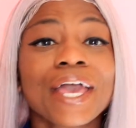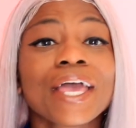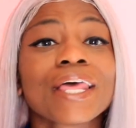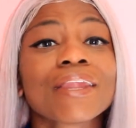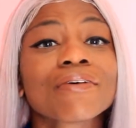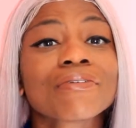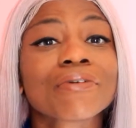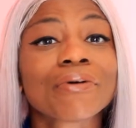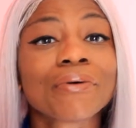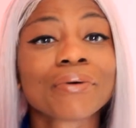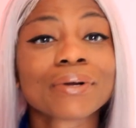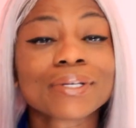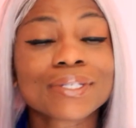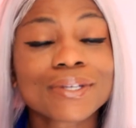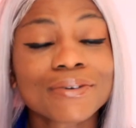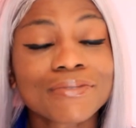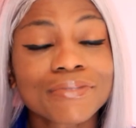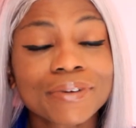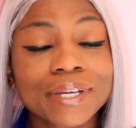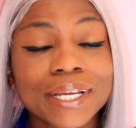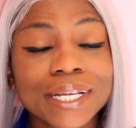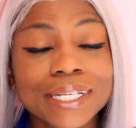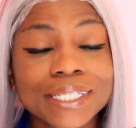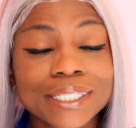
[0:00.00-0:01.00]
And of course,
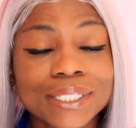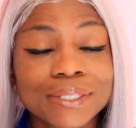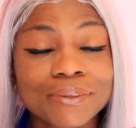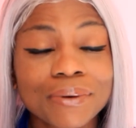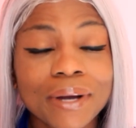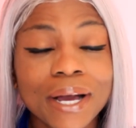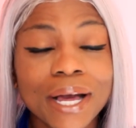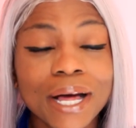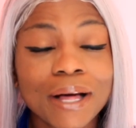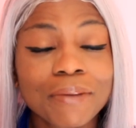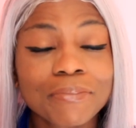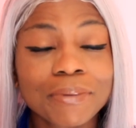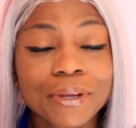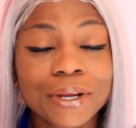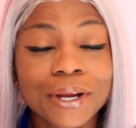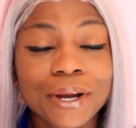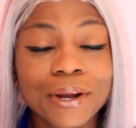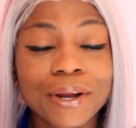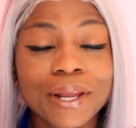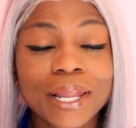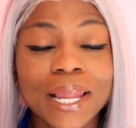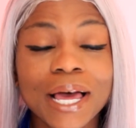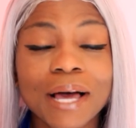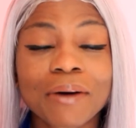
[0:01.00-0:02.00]
don't forget to help your
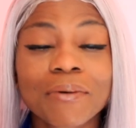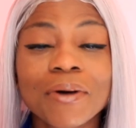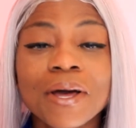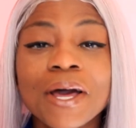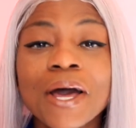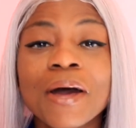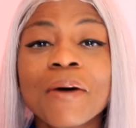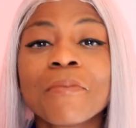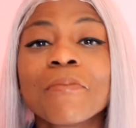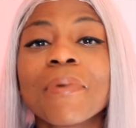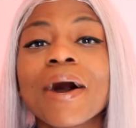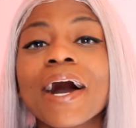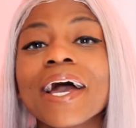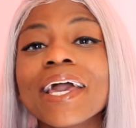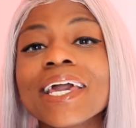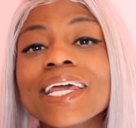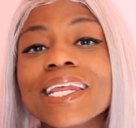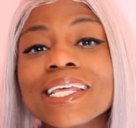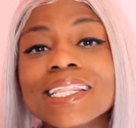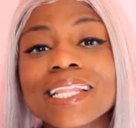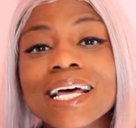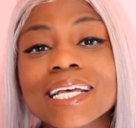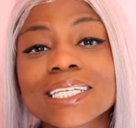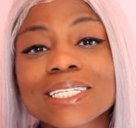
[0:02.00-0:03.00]
girl out by
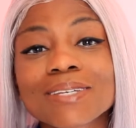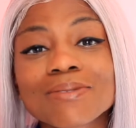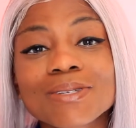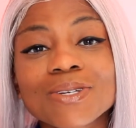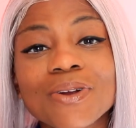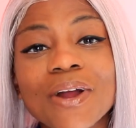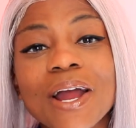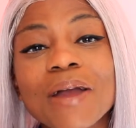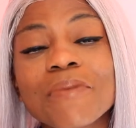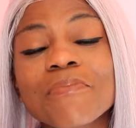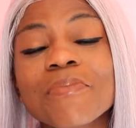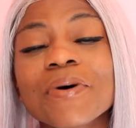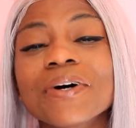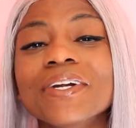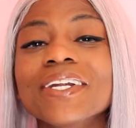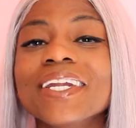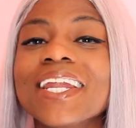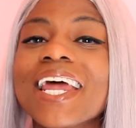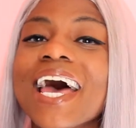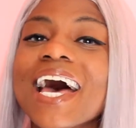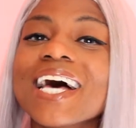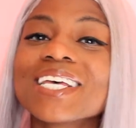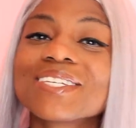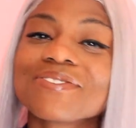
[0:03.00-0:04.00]
hitting that subscribe
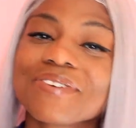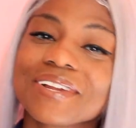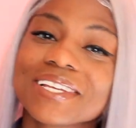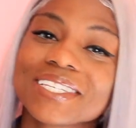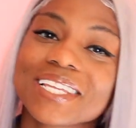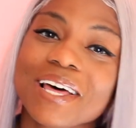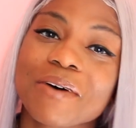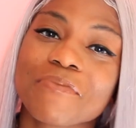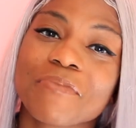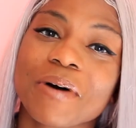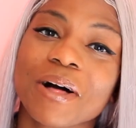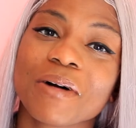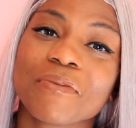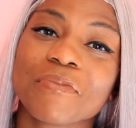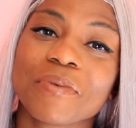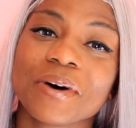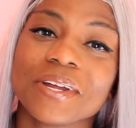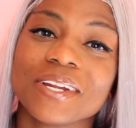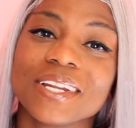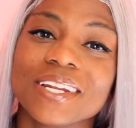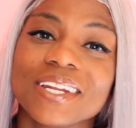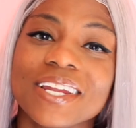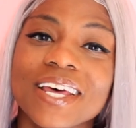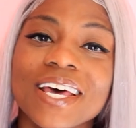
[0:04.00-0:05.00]
button as well as that bell
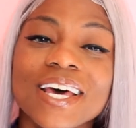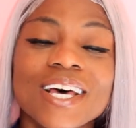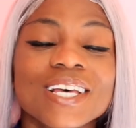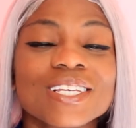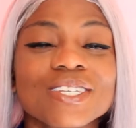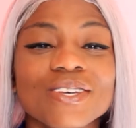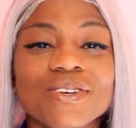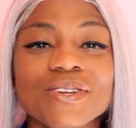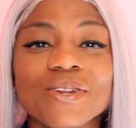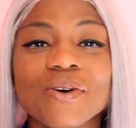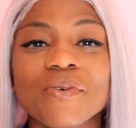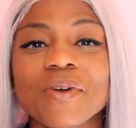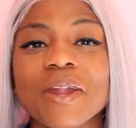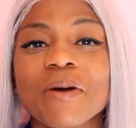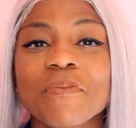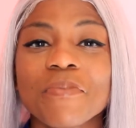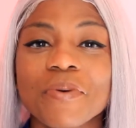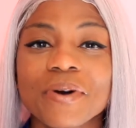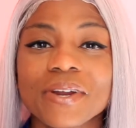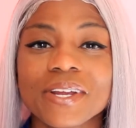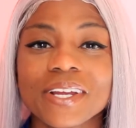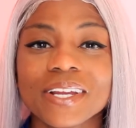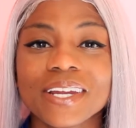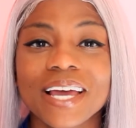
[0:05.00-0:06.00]
button so you know when I'm
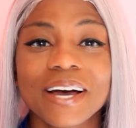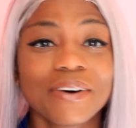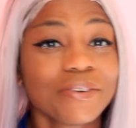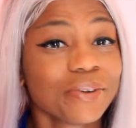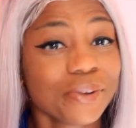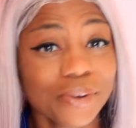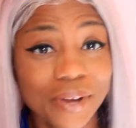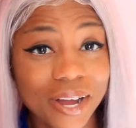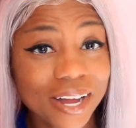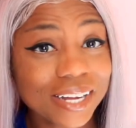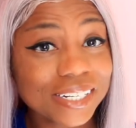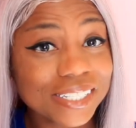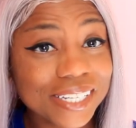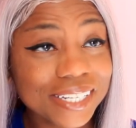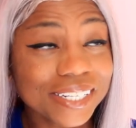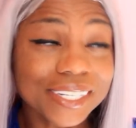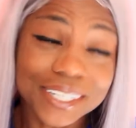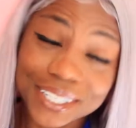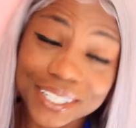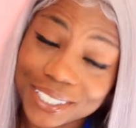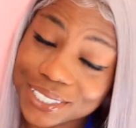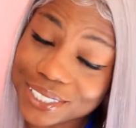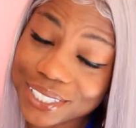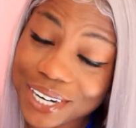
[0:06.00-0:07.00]
putting out new
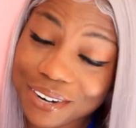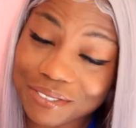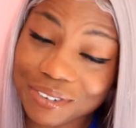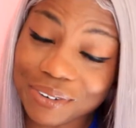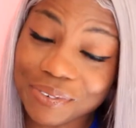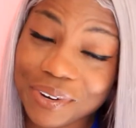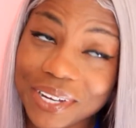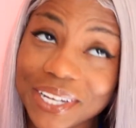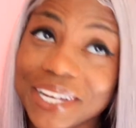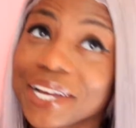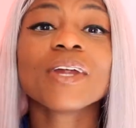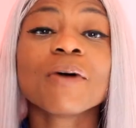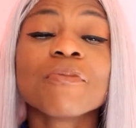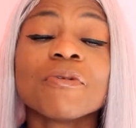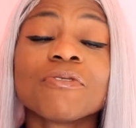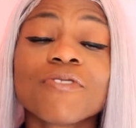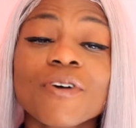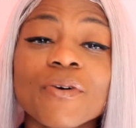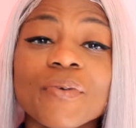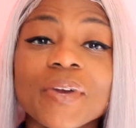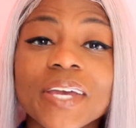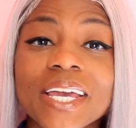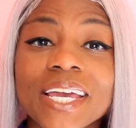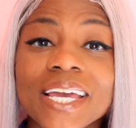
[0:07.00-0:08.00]
content each and every week. Now,
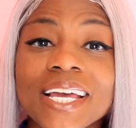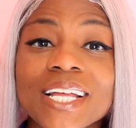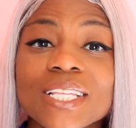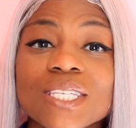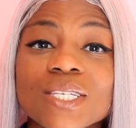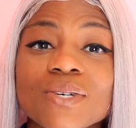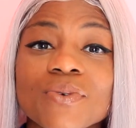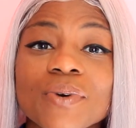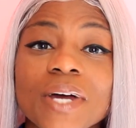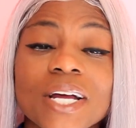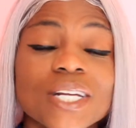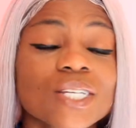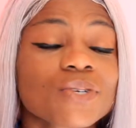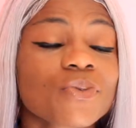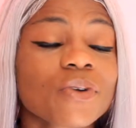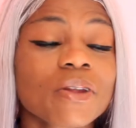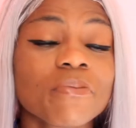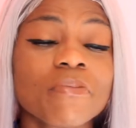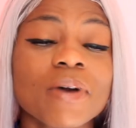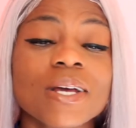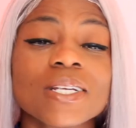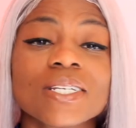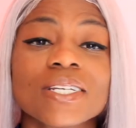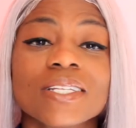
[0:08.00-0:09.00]
before we get into it, I just
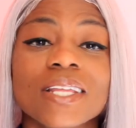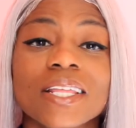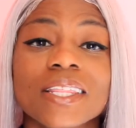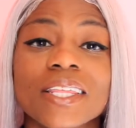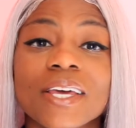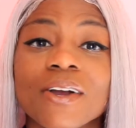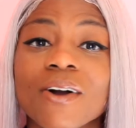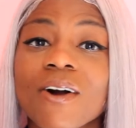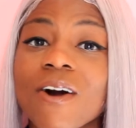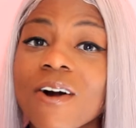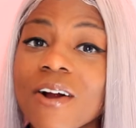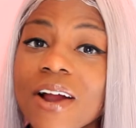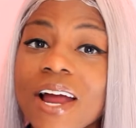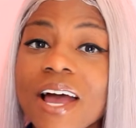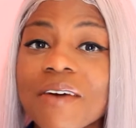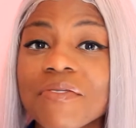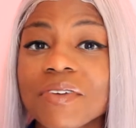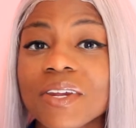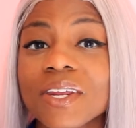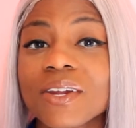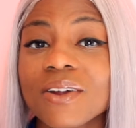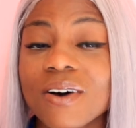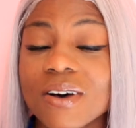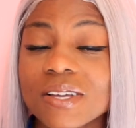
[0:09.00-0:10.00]
wanna mention that they are
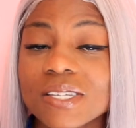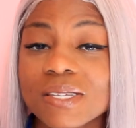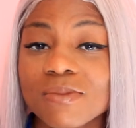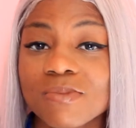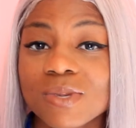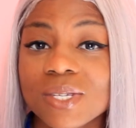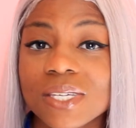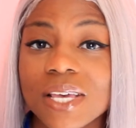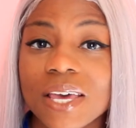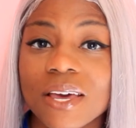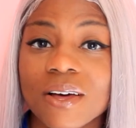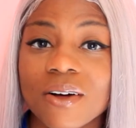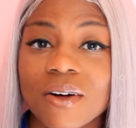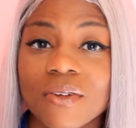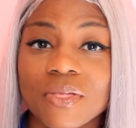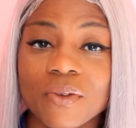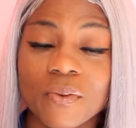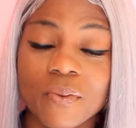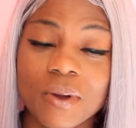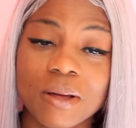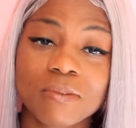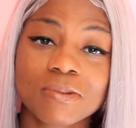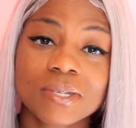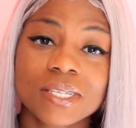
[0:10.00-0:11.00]
having an awesome sale on
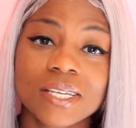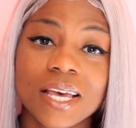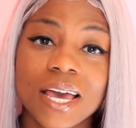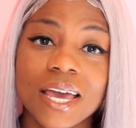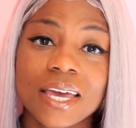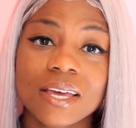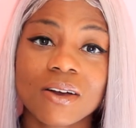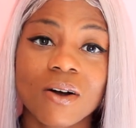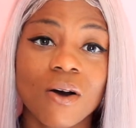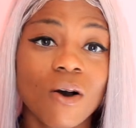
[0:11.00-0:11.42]
the website.